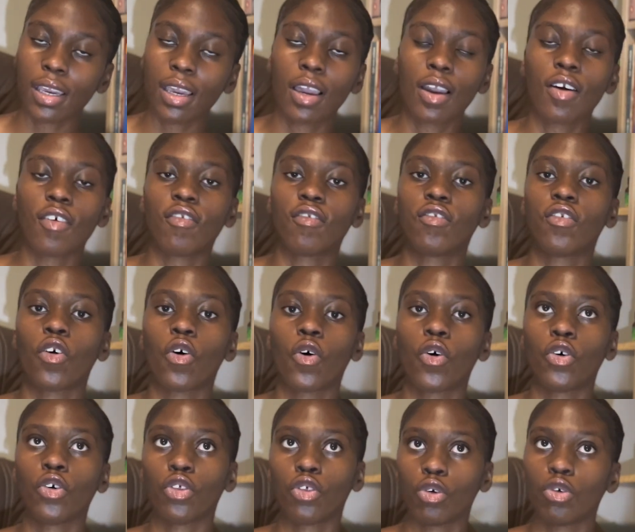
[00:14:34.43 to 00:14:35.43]

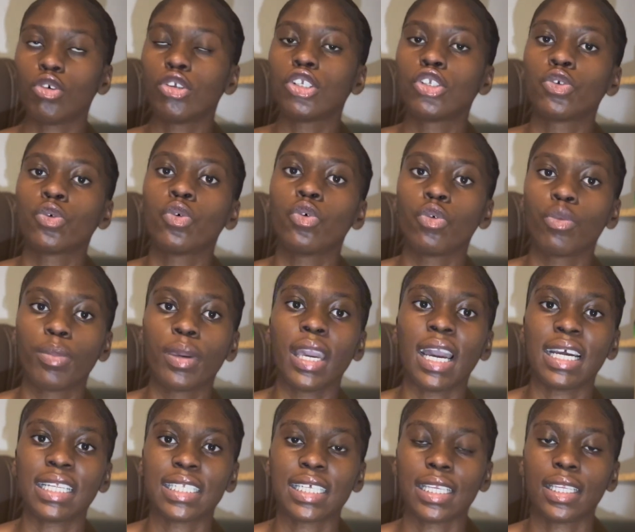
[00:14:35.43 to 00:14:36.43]
For those who will be
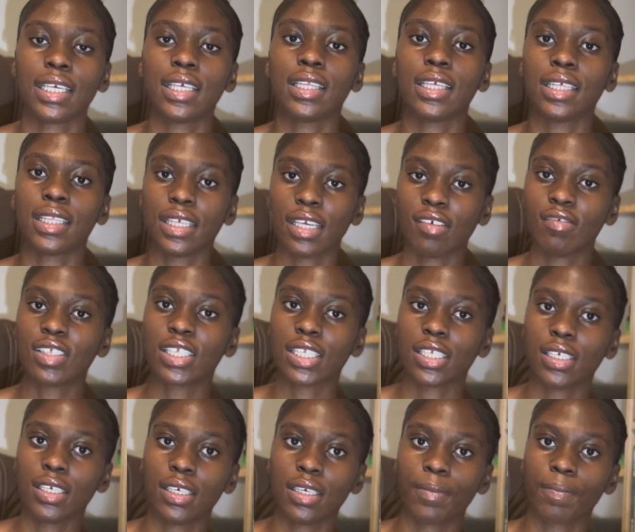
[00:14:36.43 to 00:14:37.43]
attending the
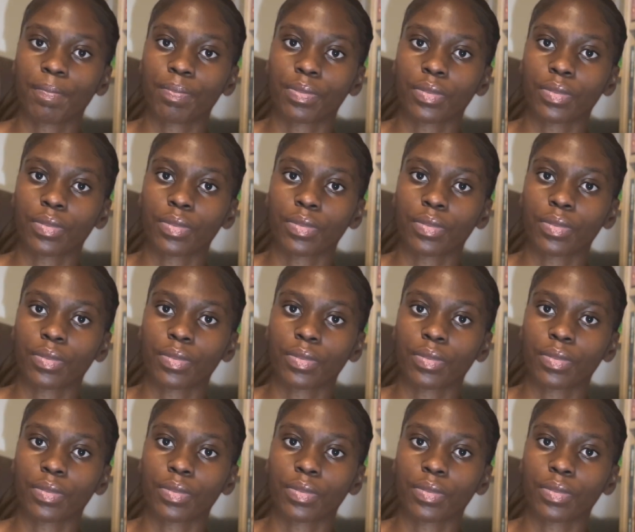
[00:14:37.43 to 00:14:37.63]
DFC